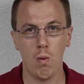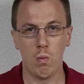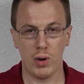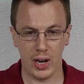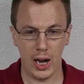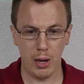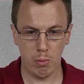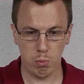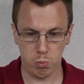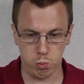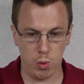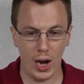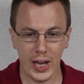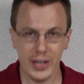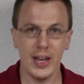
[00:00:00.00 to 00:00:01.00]
when I,
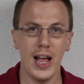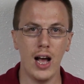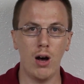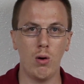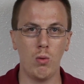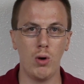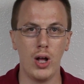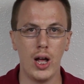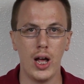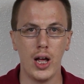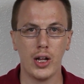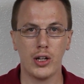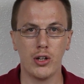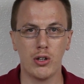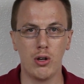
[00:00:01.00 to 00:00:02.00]
right now,
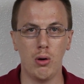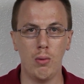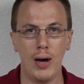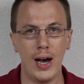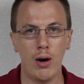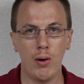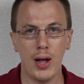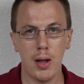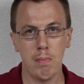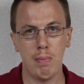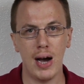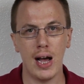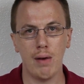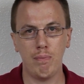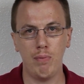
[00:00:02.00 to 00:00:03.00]
could go out and
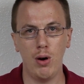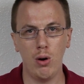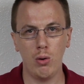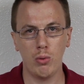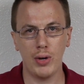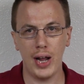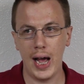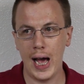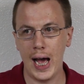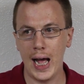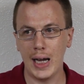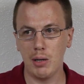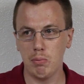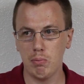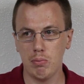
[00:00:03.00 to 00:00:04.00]
buy a phone
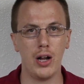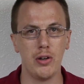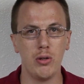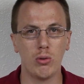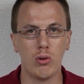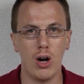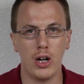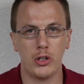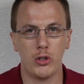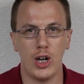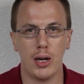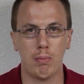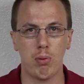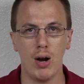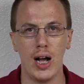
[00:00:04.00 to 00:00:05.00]
at a new
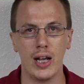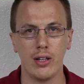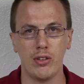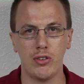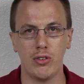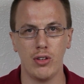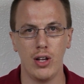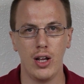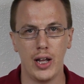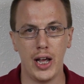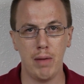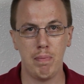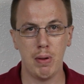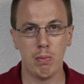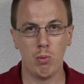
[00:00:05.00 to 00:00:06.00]
contract price.
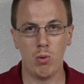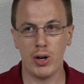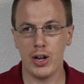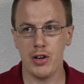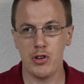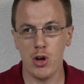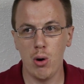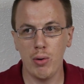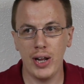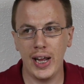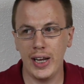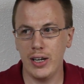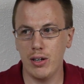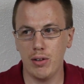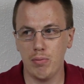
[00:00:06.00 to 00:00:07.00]
If people want to
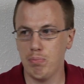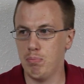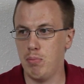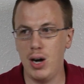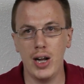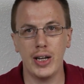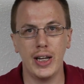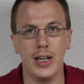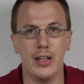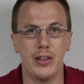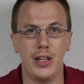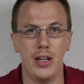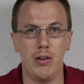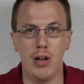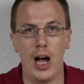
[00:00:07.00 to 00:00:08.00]
donate money,
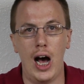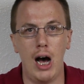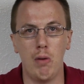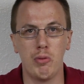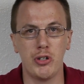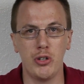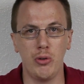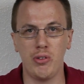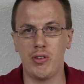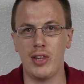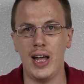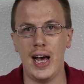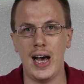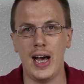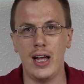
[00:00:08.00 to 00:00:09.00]
then I would use
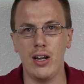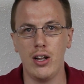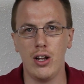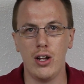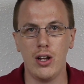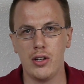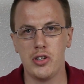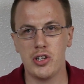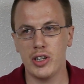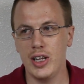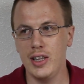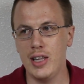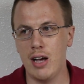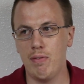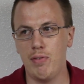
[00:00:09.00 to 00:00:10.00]
that to
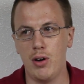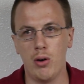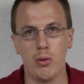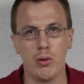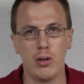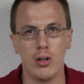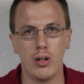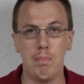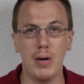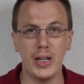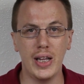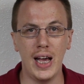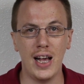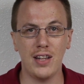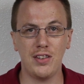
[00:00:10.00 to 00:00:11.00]
get that phone.
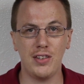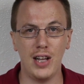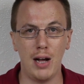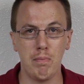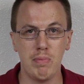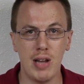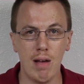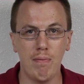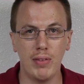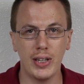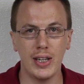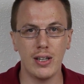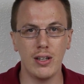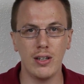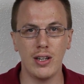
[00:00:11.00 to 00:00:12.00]
But yes, I'm
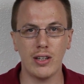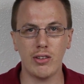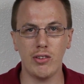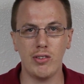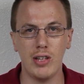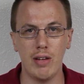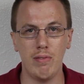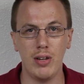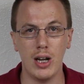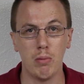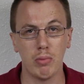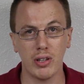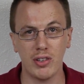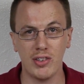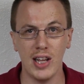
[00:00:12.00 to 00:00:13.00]
definitely getting the Nexus 7.
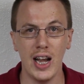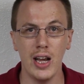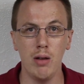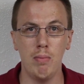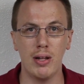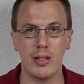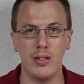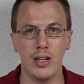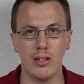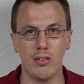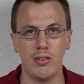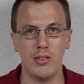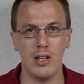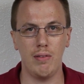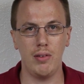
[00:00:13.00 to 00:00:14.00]
I'm excited about the
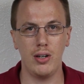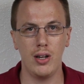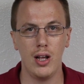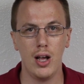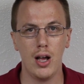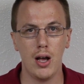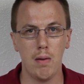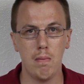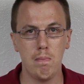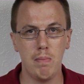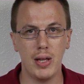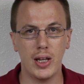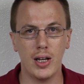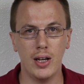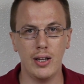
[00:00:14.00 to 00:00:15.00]
Nexus 7
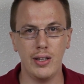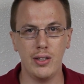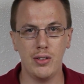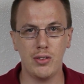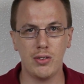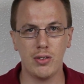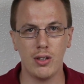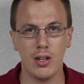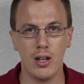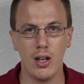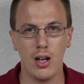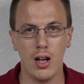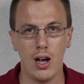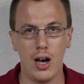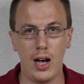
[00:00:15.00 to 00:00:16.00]
because
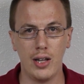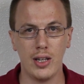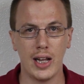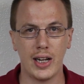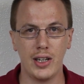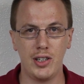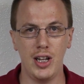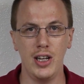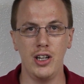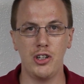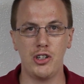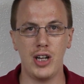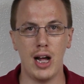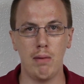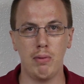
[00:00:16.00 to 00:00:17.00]
unlike a
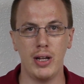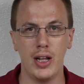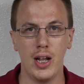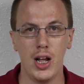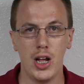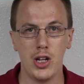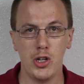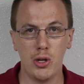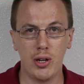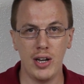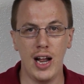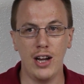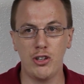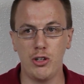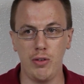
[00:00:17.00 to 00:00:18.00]
10-inch tablet, you can
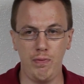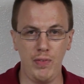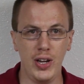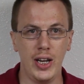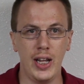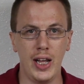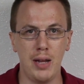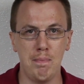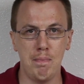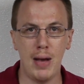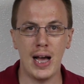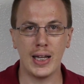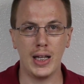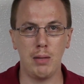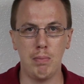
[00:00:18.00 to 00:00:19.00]
actually fit it in
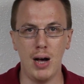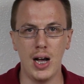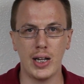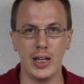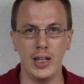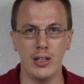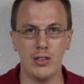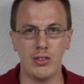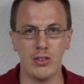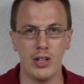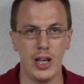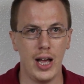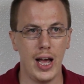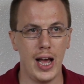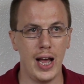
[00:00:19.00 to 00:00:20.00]
baggy
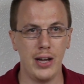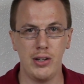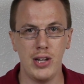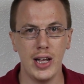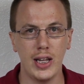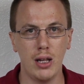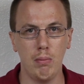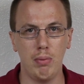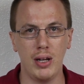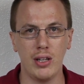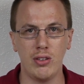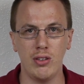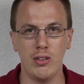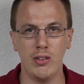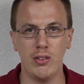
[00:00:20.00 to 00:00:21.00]
pockets and take it
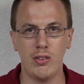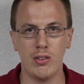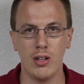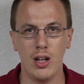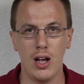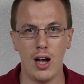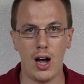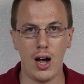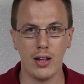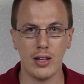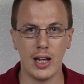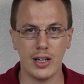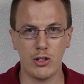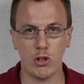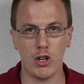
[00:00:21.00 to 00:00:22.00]
places,
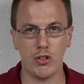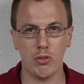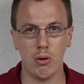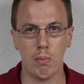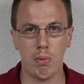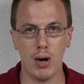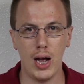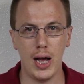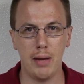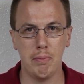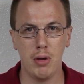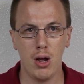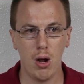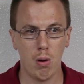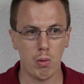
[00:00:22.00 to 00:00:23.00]
unlike Transform
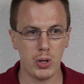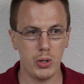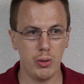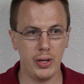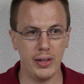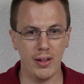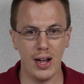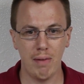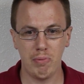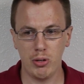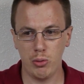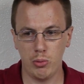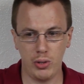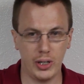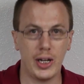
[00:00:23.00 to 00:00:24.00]
Prime, where you either have
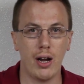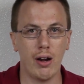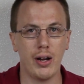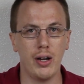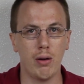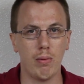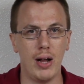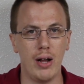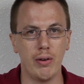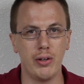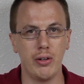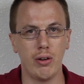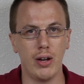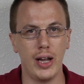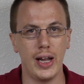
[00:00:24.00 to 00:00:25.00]
to carry it around
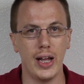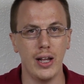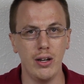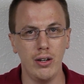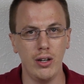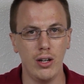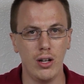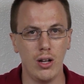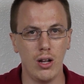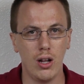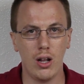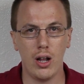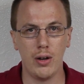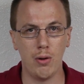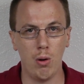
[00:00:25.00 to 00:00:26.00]
in your hand
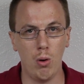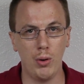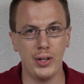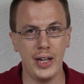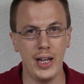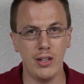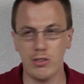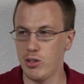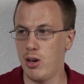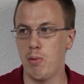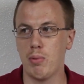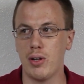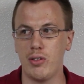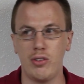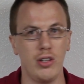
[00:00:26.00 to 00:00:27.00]
and hold it so
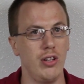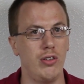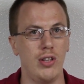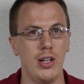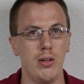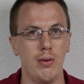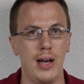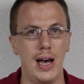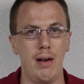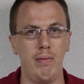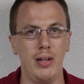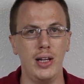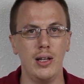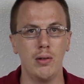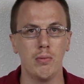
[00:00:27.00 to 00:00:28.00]
everybody sees that you
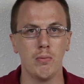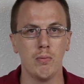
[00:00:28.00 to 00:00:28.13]
have it,